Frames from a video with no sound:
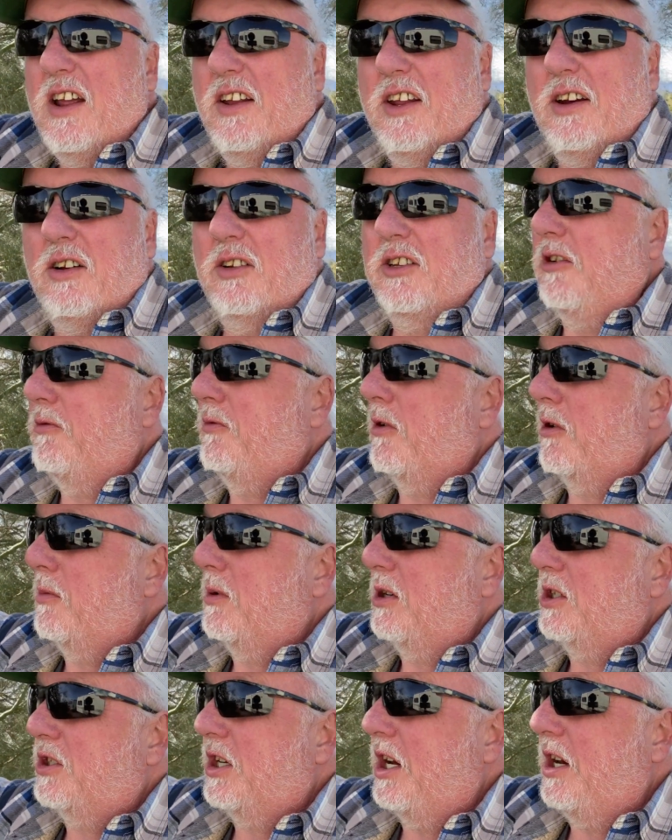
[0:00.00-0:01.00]
they don't give very
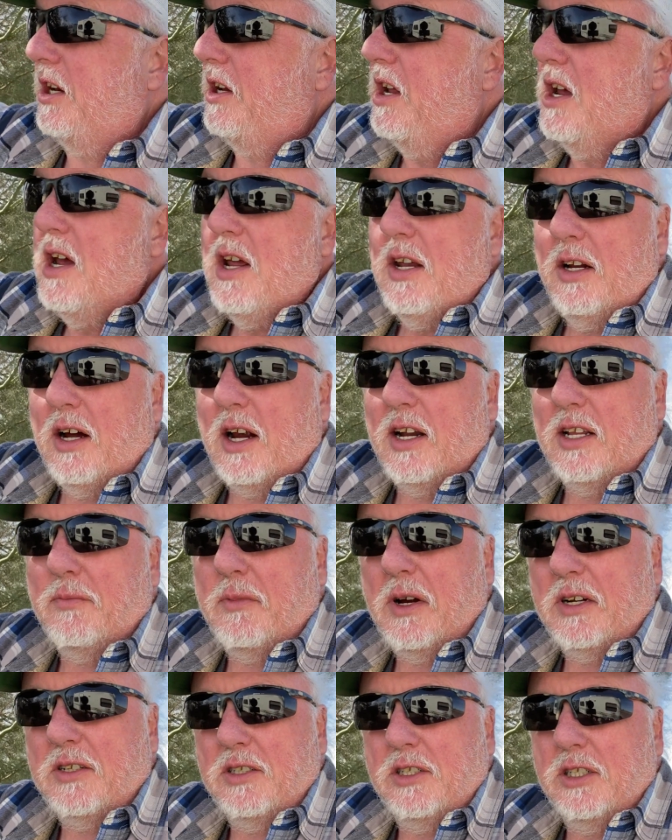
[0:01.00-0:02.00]
much shade, not as
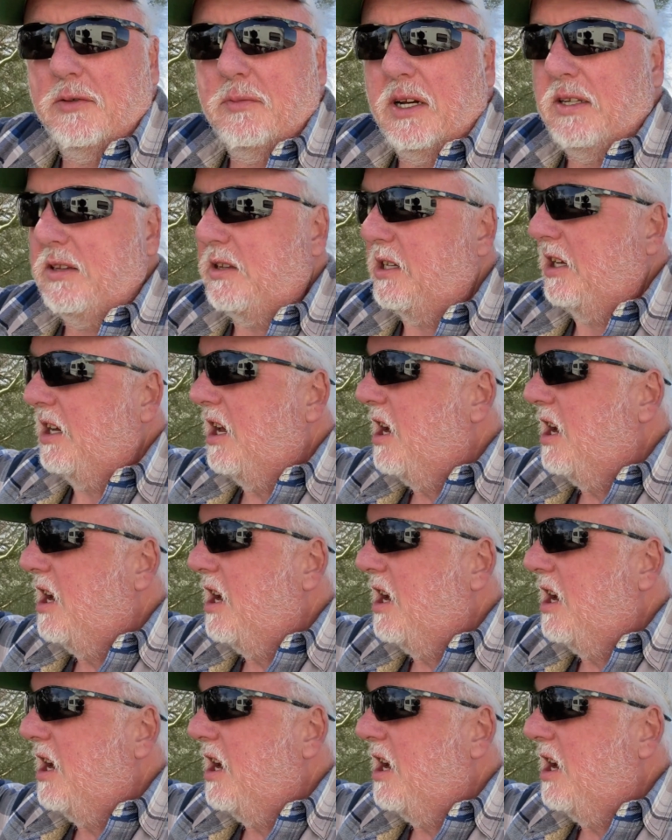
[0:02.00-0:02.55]
much as you might think.